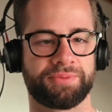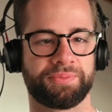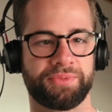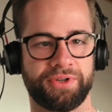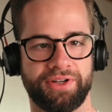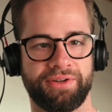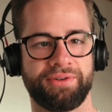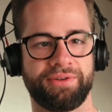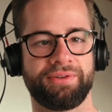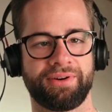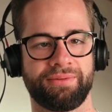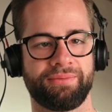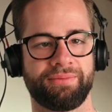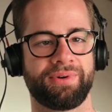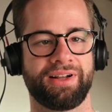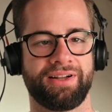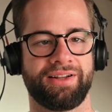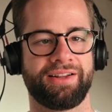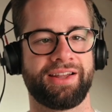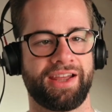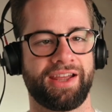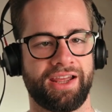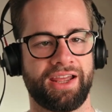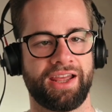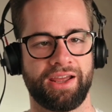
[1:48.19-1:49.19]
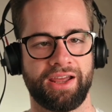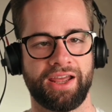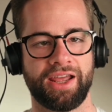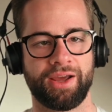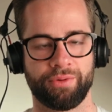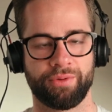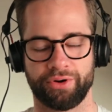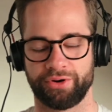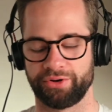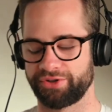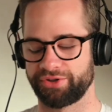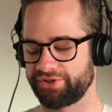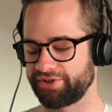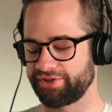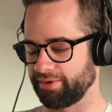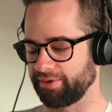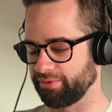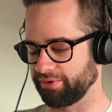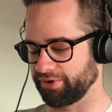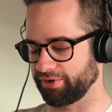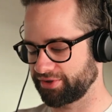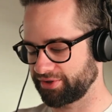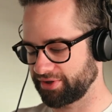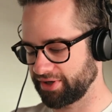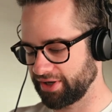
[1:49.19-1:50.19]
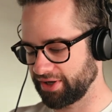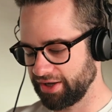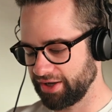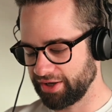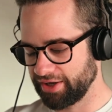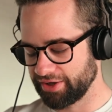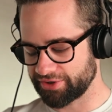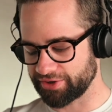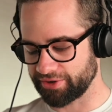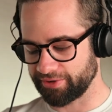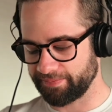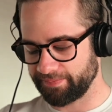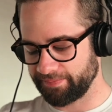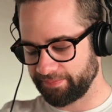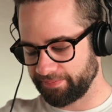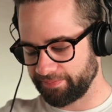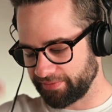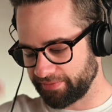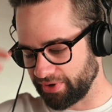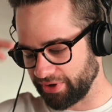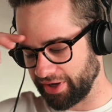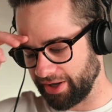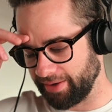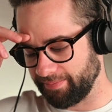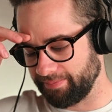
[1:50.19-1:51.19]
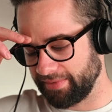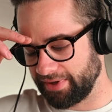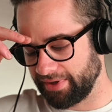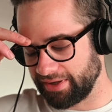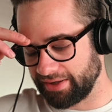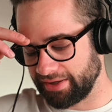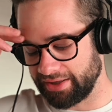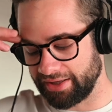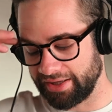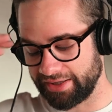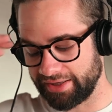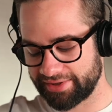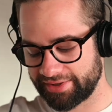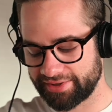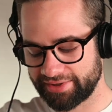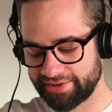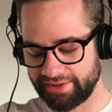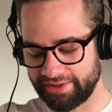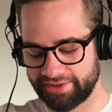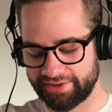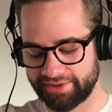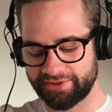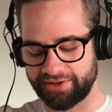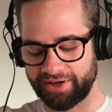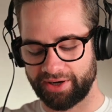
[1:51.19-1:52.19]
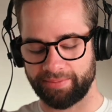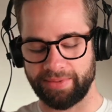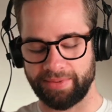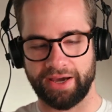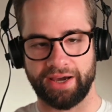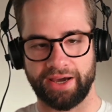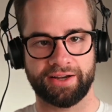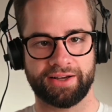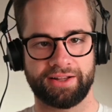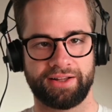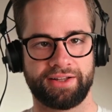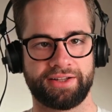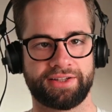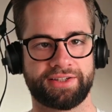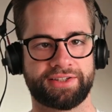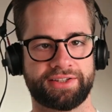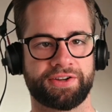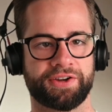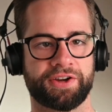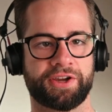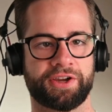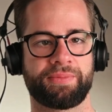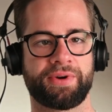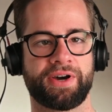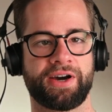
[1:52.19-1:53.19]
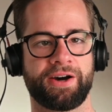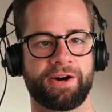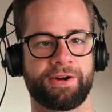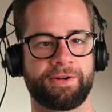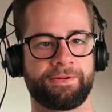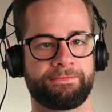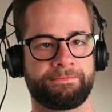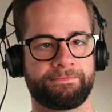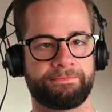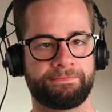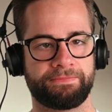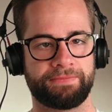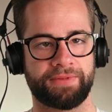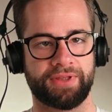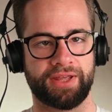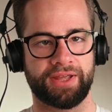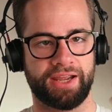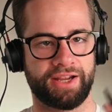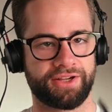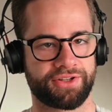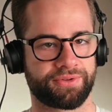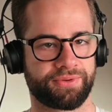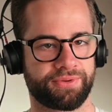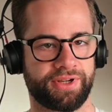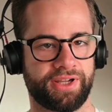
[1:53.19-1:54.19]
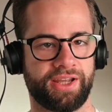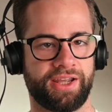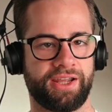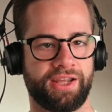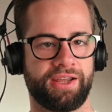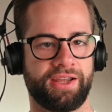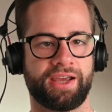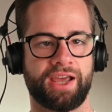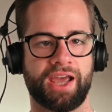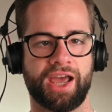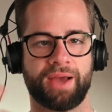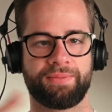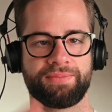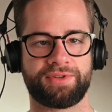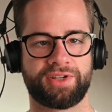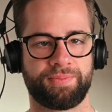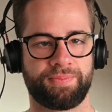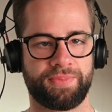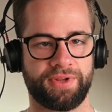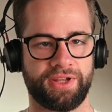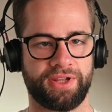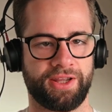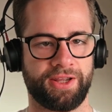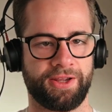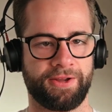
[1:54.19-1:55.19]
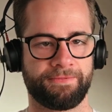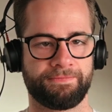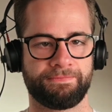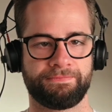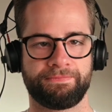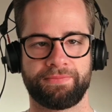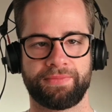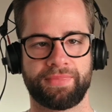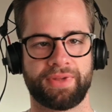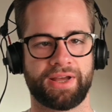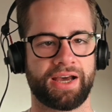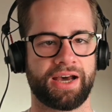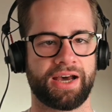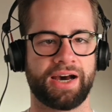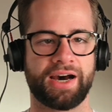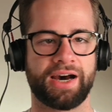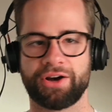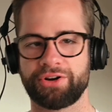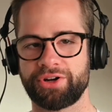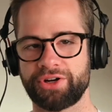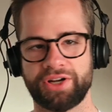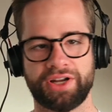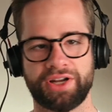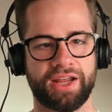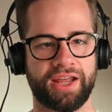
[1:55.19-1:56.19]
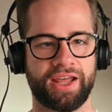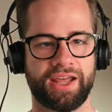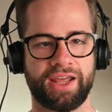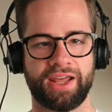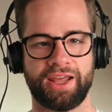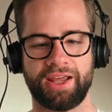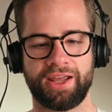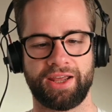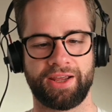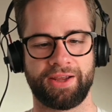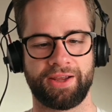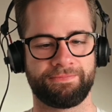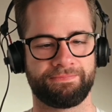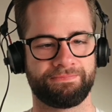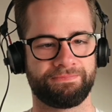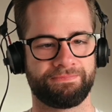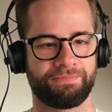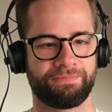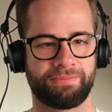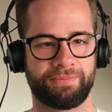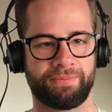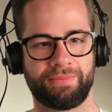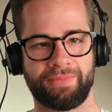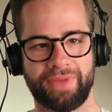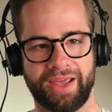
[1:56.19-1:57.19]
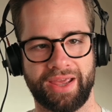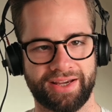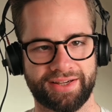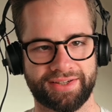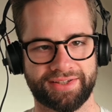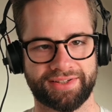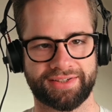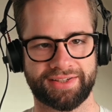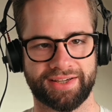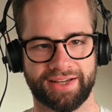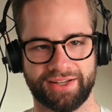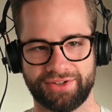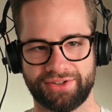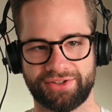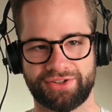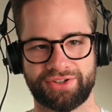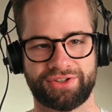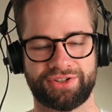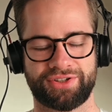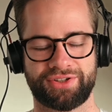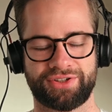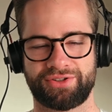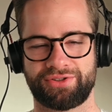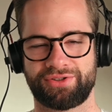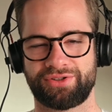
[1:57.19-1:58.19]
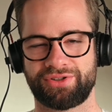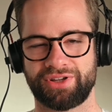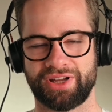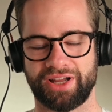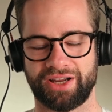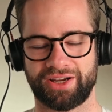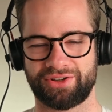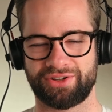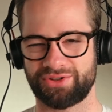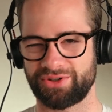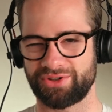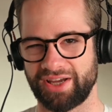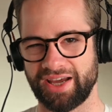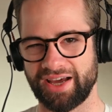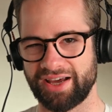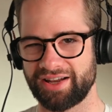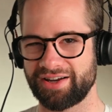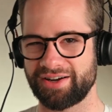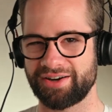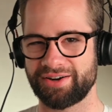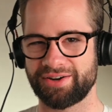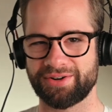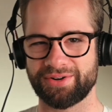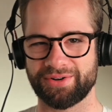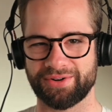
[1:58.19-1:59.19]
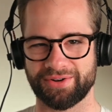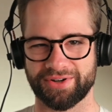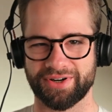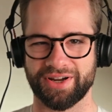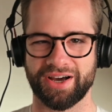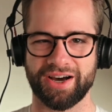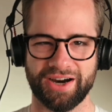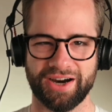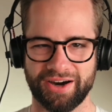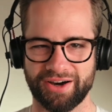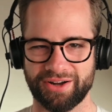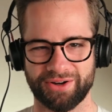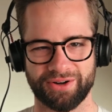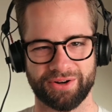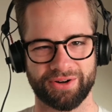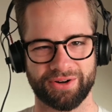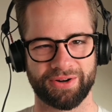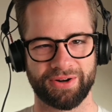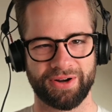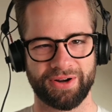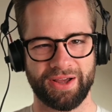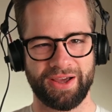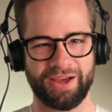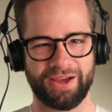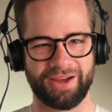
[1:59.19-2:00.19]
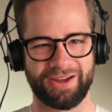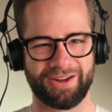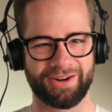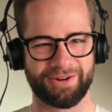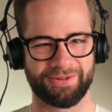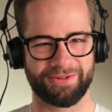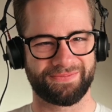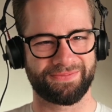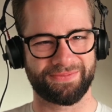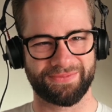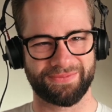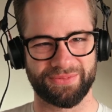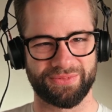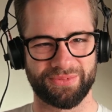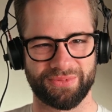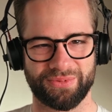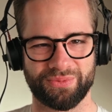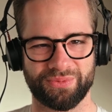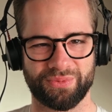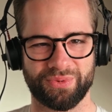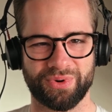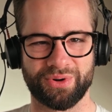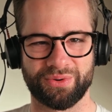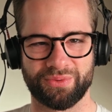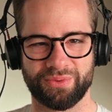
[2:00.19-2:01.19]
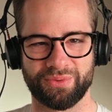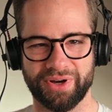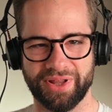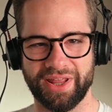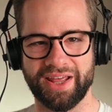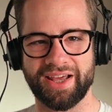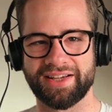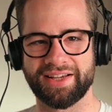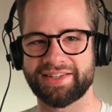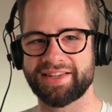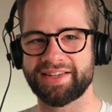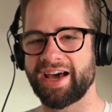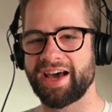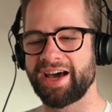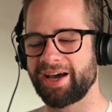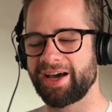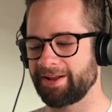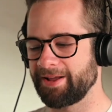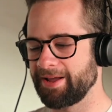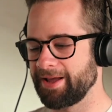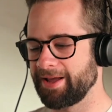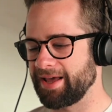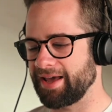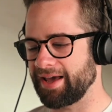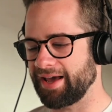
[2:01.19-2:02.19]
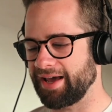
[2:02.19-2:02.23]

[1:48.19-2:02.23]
But well, it works. It works. So okay, let's track back. Let's talk about A2A, MCP. How do they make sense, like together or not, or what is that?